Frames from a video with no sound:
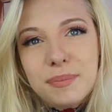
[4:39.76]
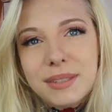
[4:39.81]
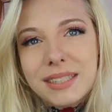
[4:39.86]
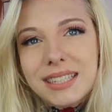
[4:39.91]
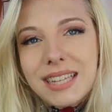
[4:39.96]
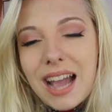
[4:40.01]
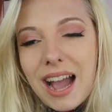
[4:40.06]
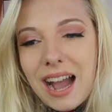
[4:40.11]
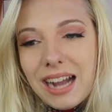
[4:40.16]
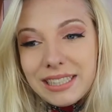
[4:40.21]

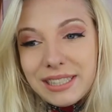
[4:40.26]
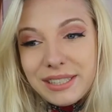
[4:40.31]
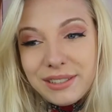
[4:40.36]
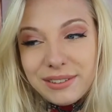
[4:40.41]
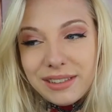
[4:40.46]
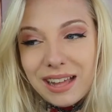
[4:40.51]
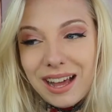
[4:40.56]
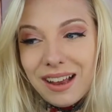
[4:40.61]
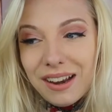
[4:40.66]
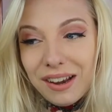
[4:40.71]
But yeah, I
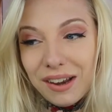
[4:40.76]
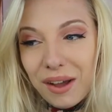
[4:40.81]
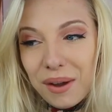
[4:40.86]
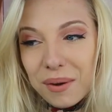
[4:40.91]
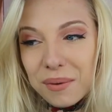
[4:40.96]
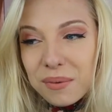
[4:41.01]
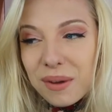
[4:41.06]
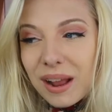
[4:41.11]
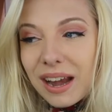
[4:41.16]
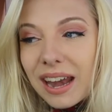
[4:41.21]
do that a
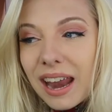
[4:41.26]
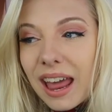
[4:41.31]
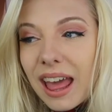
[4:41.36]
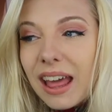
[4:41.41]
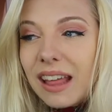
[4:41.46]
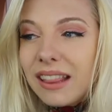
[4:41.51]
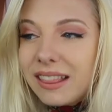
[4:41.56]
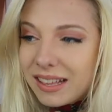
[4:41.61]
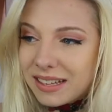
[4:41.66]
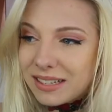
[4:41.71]
lot when
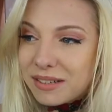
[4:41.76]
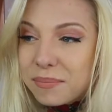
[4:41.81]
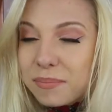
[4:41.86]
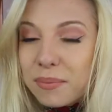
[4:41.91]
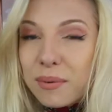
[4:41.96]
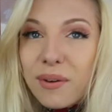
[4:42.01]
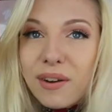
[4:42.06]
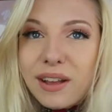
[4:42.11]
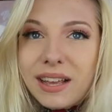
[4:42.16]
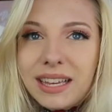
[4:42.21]
there's a
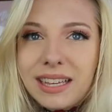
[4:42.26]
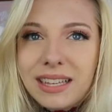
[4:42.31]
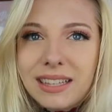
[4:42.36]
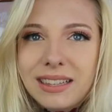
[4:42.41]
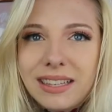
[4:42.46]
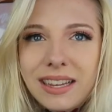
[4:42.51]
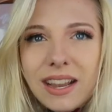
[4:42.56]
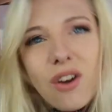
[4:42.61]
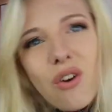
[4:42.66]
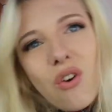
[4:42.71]
boy.
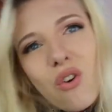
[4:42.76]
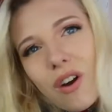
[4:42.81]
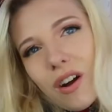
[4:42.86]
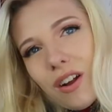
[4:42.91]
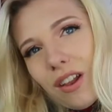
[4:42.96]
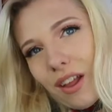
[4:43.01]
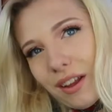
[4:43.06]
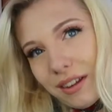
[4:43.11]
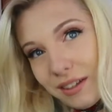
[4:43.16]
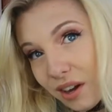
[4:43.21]
Yeah, or
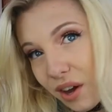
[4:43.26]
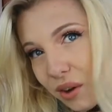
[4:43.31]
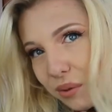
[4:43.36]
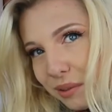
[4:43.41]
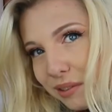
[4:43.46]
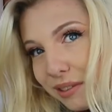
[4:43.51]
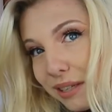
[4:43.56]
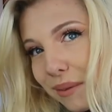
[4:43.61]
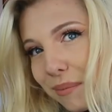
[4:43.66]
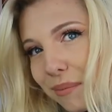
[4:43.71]

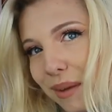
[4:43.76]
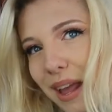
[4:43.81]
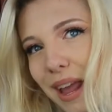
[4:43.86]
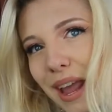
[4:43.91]
I'll tip my